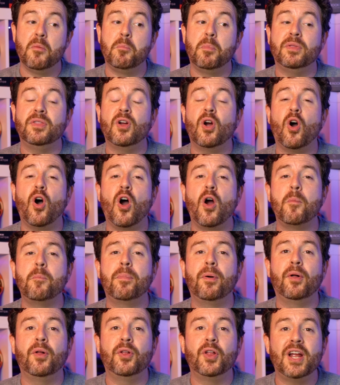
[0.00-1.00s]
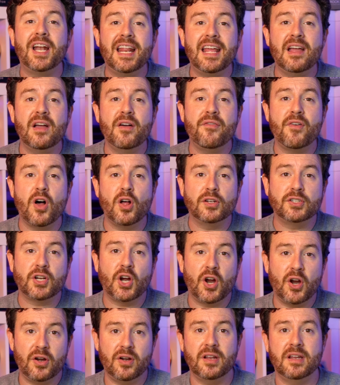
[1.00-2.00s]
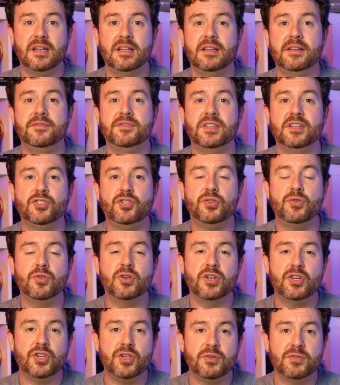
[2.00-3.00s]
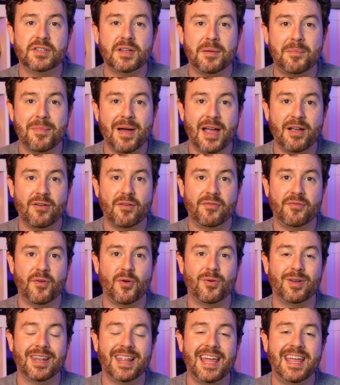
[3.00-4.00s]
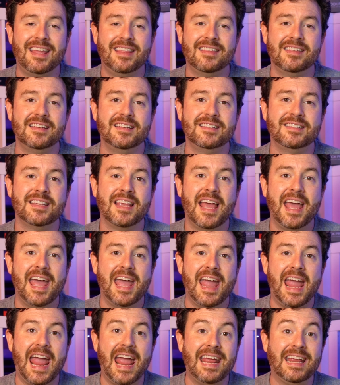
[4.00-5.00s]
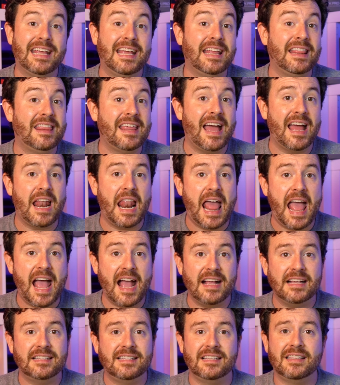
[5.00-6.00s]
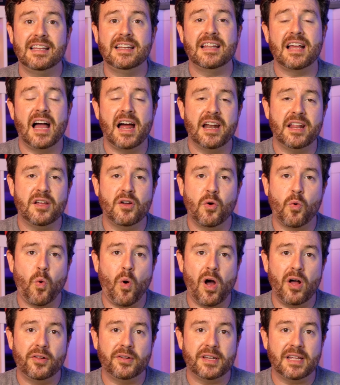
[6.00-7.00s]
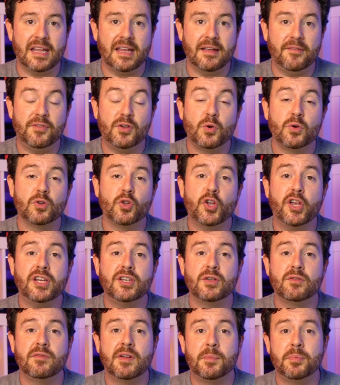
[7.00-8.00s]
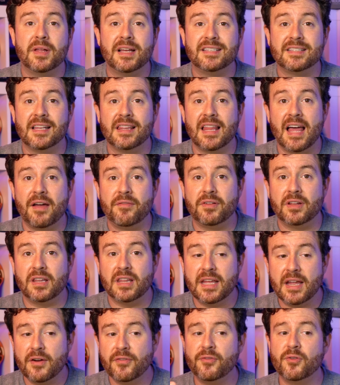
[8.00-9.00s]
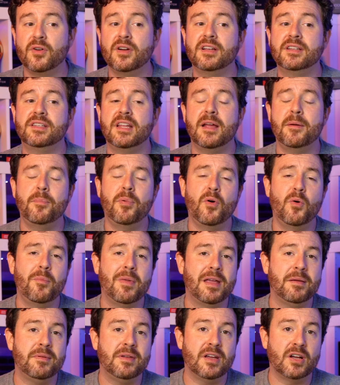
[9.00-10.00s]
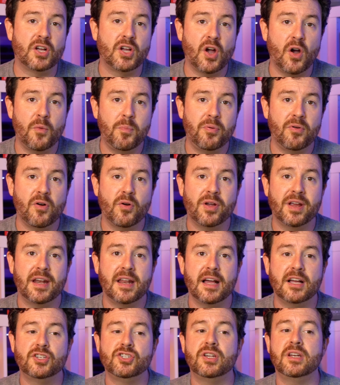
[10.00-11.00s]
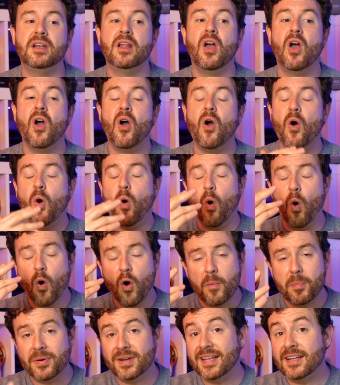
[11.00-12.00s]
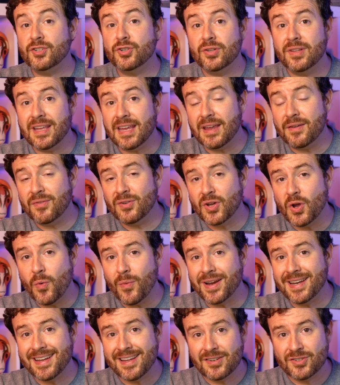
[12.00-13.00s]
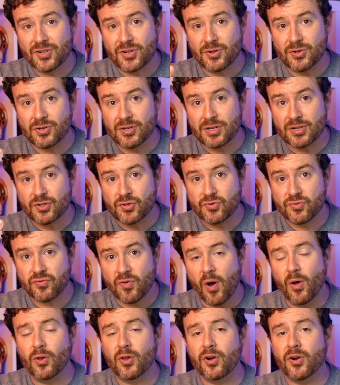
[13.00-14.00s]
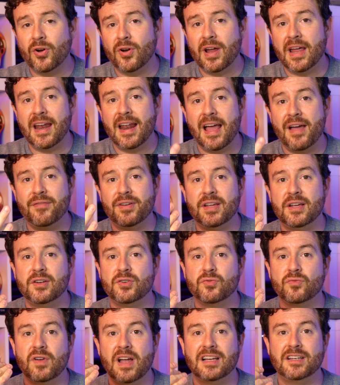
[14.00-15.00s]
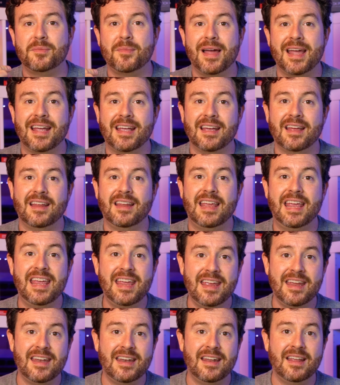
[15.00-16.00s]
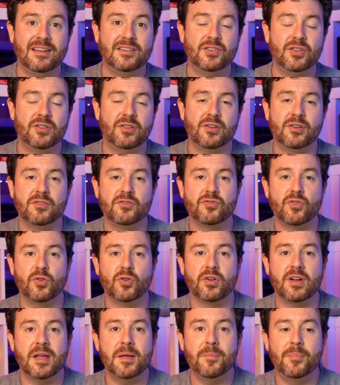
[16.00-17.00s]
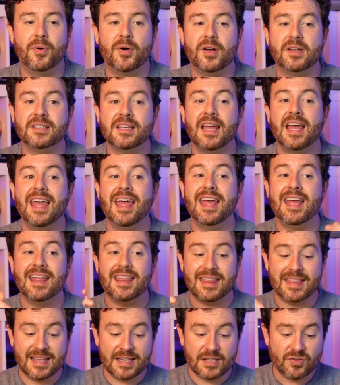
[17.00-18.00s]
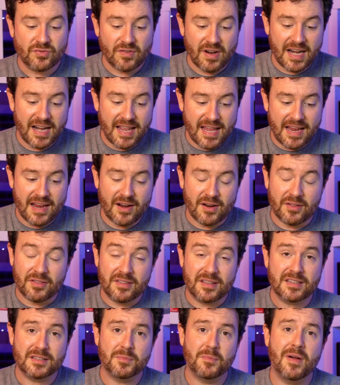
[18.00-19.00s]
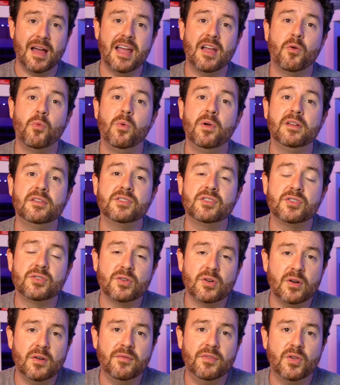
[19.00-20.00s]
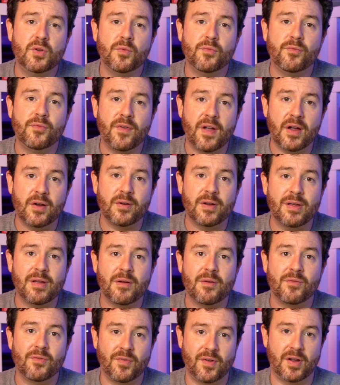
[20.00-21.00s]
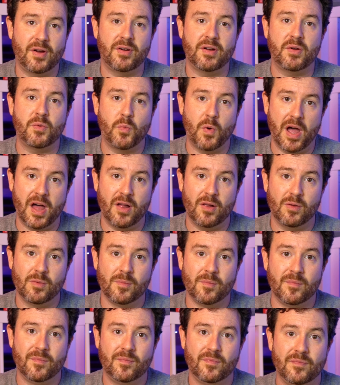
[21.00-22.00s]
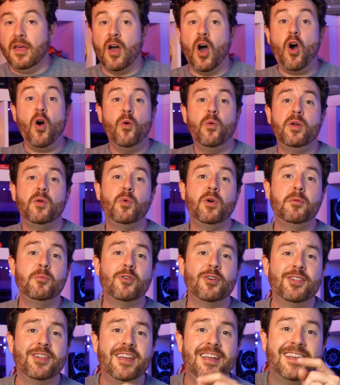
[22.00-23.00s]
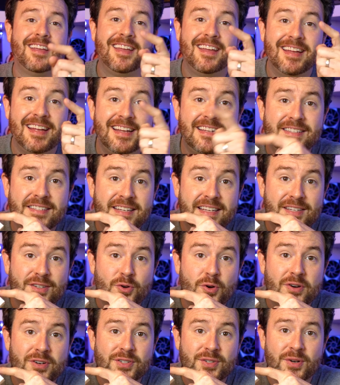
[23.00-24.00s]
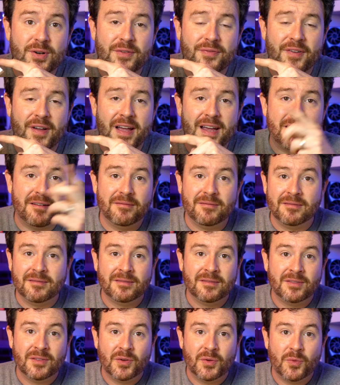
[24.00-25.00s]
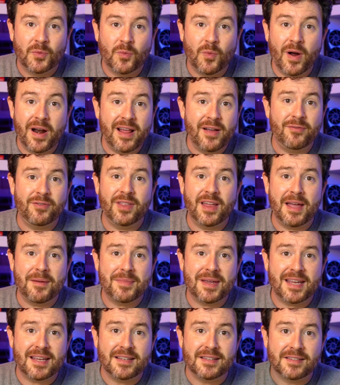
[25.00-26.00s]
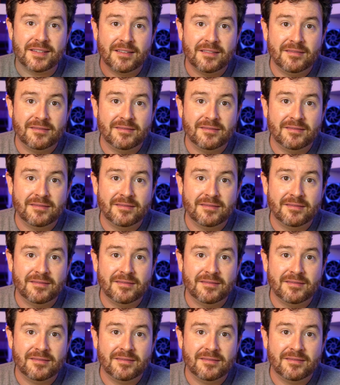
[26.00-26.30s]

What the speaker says: But there are plenty of alternatives that you could use a microphone like this and get that excellent audio quality. If you were looking to replace a lavalier, for example, maybe a GoPro connection, or potentially even going down to your controller and having a direct mic in to the controller input, this right here, this mic will serve you very, very well. Oh, and one more thing, it's Discord certified. Whatever that means.